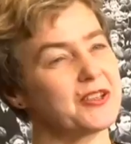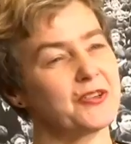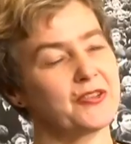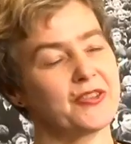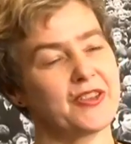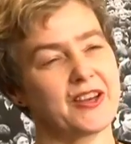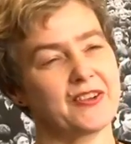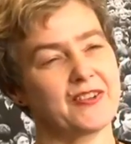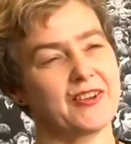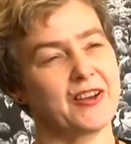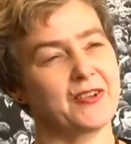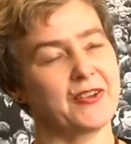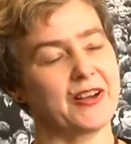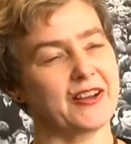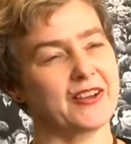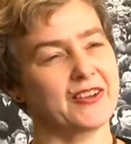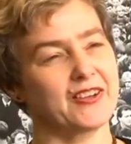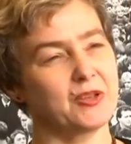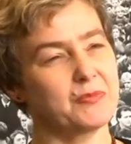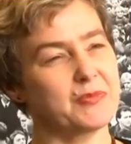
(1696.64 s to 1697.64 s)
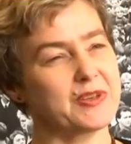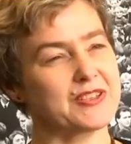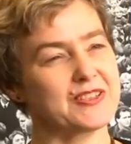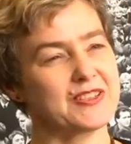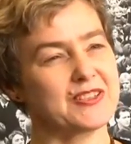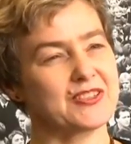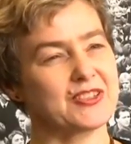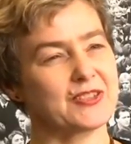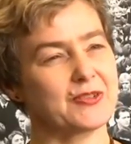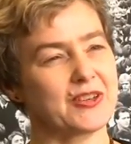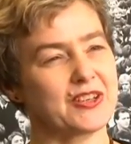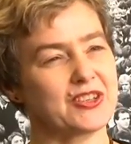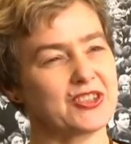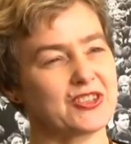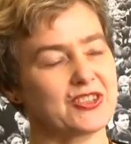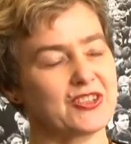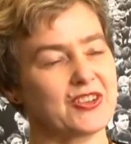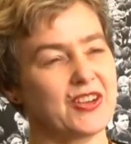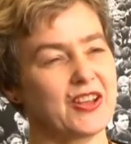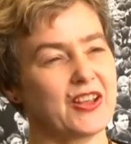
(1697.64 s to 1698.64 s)
on their own economic
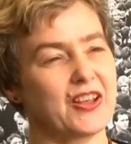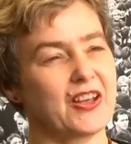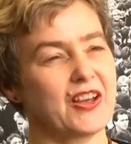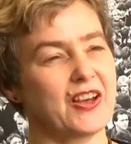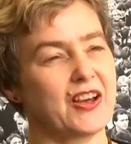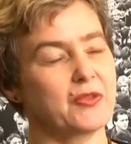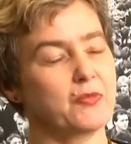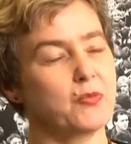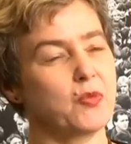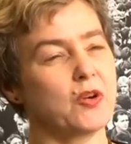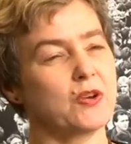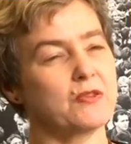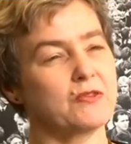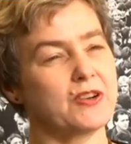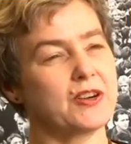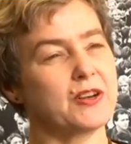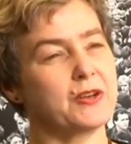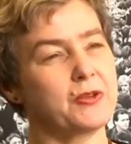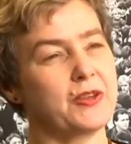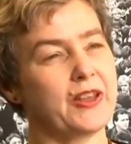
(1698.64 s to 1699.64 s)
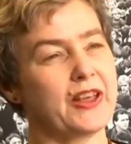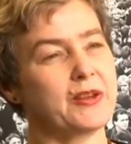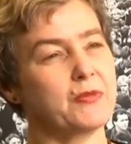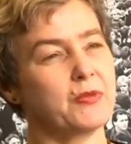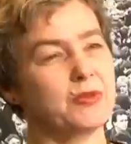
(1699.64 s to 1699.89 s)
situation, and what role they